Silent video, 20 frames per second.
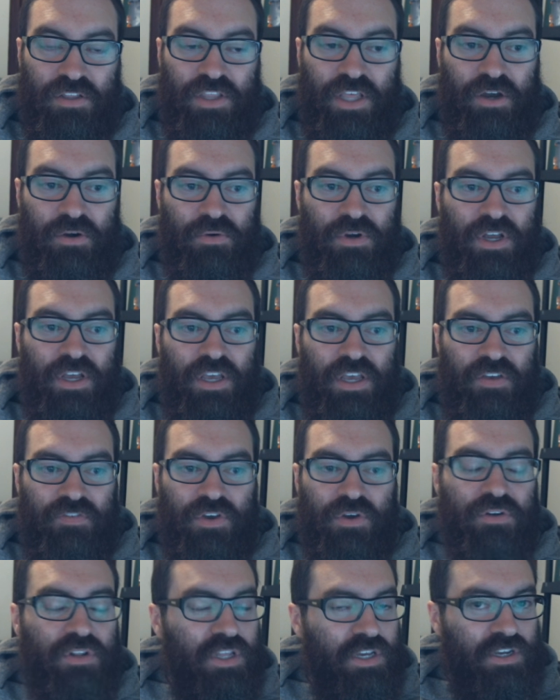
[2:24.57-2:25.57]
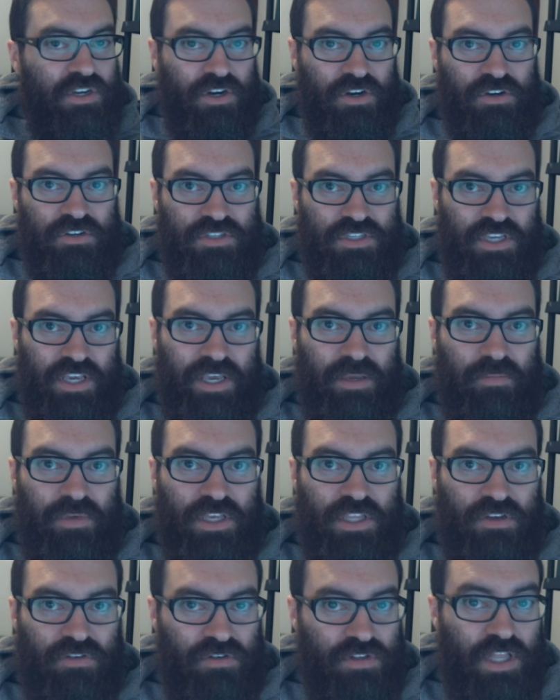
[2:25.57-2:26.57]
Now, if you go to like Curse
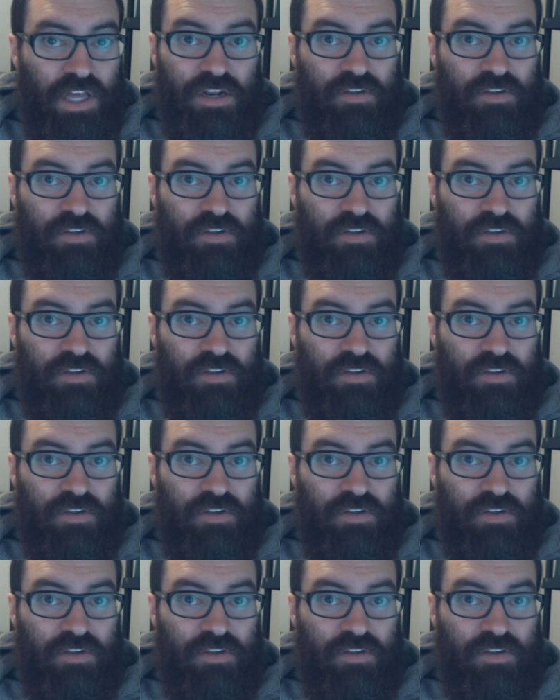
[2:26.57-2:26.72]
Gaming, there are a lot of